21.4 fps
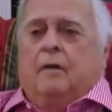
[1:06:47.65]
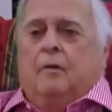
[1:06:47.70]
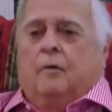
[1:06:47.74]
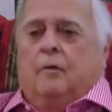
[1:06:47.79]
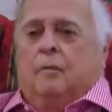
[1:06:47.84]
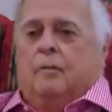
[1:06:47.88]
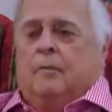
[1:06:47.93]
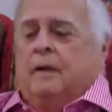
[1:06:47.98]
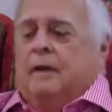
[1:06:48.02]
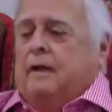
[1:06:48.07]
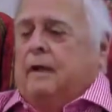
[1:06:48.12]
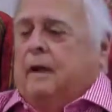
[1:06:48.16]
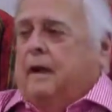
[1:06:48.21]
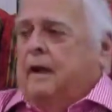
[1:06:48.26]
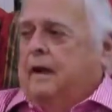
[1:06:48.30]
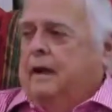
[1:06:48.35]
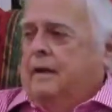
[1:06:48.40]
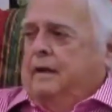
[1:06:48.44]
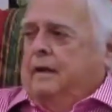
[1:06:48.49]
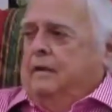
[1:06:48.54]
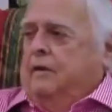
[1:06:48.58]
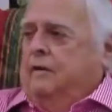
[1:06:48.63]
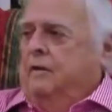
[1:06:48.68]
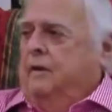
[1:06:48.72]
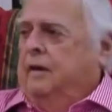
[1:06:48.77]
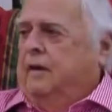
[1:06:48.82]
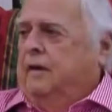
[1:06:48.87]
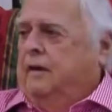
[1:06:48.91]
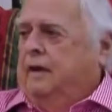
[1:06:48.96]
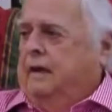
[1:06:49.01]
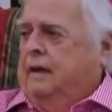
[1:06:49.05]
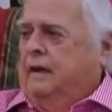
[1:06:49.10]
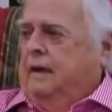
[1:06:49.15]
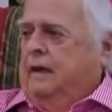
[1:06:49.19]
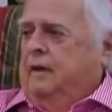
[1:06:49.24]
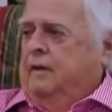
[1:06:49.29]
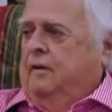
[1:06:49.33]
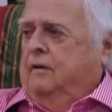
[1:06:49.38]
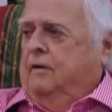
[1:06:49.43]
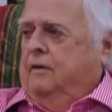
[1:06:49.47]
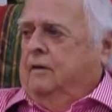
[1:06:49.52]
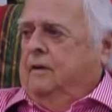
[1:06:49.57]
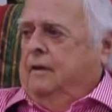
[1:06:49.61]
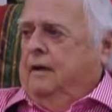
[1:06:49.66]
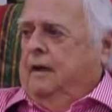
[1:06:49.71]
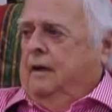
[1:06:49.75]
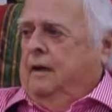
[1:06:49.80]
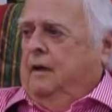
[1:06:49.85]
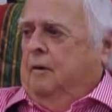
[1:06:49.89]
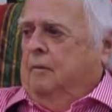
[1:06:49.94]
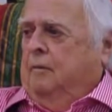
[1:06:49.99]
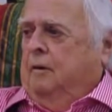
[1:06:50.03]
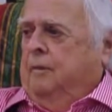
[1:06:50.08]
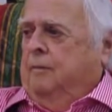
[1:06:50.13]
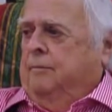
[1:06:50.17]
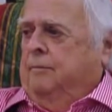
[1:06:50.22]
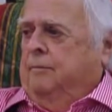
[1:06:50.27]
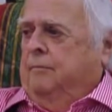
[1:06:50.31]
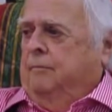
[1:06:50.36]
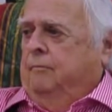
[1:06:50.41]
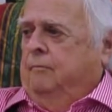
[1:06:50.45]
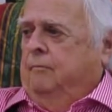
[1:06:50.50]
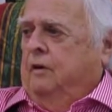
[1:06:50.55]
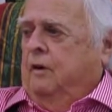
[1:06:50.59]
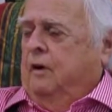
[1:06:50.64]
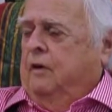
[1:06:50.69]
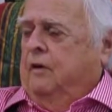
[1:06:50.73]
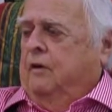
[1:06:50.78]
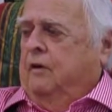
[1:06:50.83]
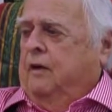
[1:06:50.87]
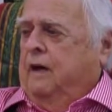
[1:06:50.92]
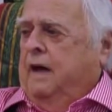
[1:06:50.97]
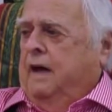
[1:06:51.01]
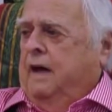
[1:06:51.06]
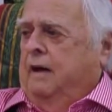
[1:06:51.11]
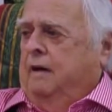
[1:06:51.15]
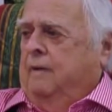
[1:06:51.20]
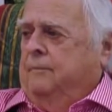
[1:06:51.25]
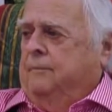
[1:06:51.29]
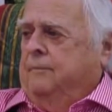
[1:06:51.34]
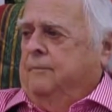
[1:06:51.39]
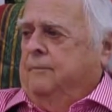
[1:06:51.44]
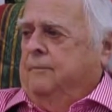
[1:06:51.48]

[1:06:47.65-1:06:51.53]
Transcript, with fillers: would be delighted to do anything I could to help her, bring her down.